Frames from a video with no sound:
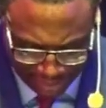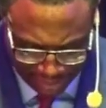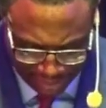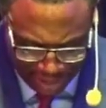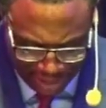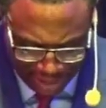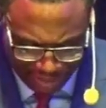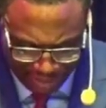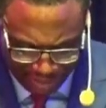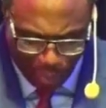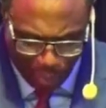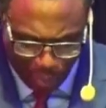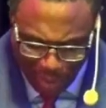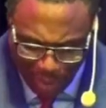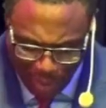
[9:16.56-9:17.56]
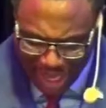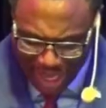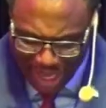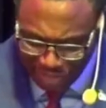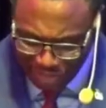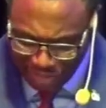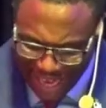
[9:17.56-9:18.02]
that when we
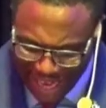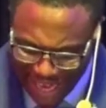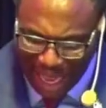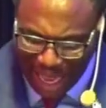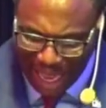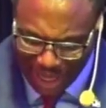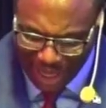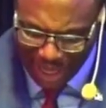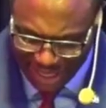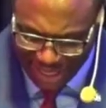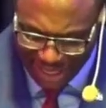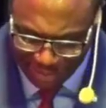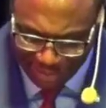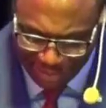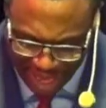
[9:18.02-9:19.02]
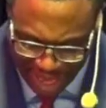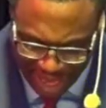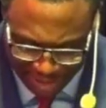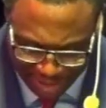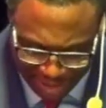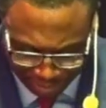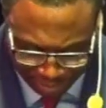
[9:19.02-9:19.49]
find ourselves there,
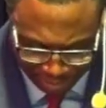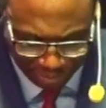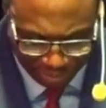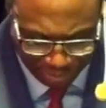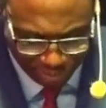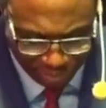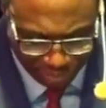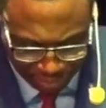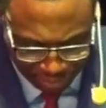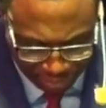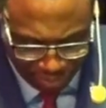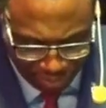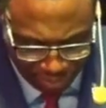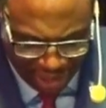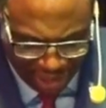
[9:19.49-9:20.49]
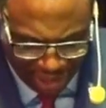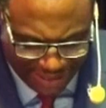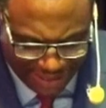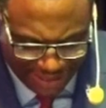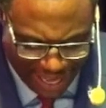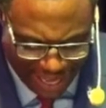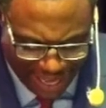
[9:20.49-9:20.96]

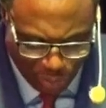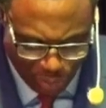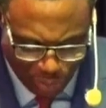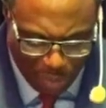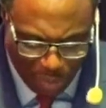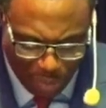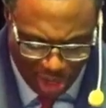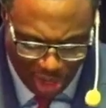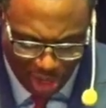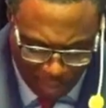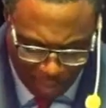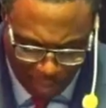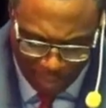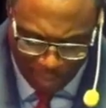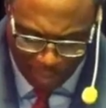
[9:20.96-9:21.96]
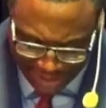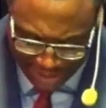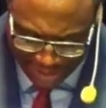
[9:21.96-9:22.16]
then we become part and